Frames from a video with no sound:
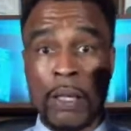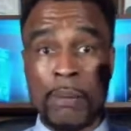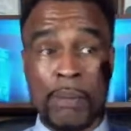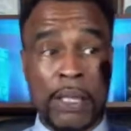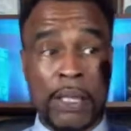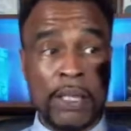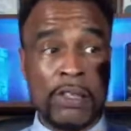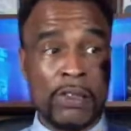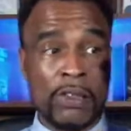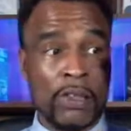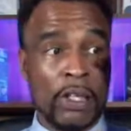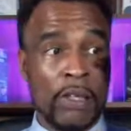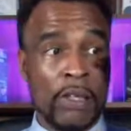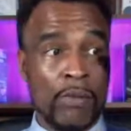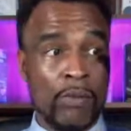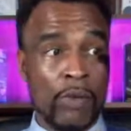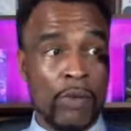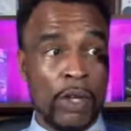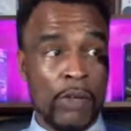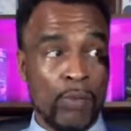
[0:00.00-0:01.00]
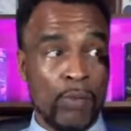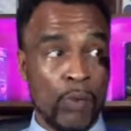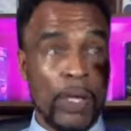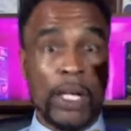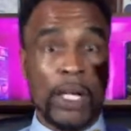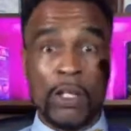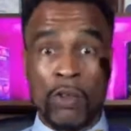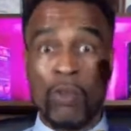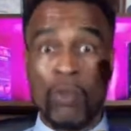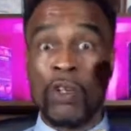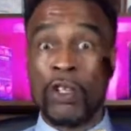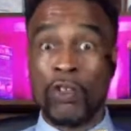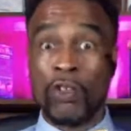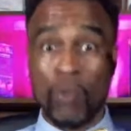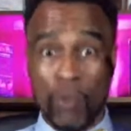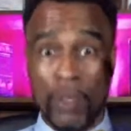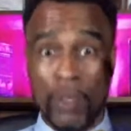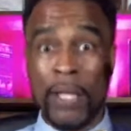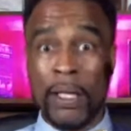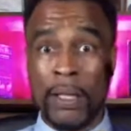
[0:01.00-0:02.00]
based and ran on
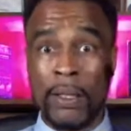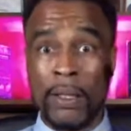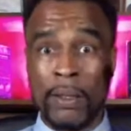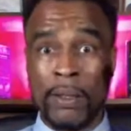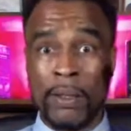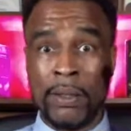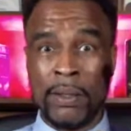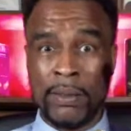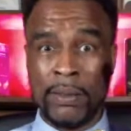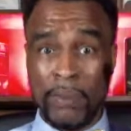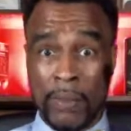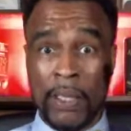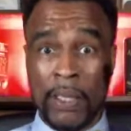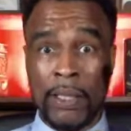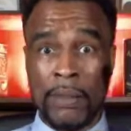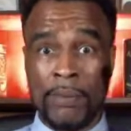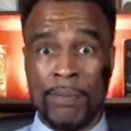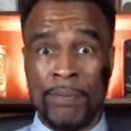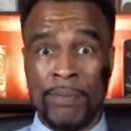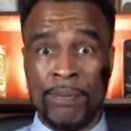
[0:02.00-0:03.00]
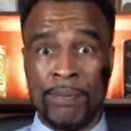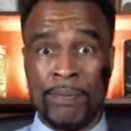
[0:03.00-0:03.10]
credit, right?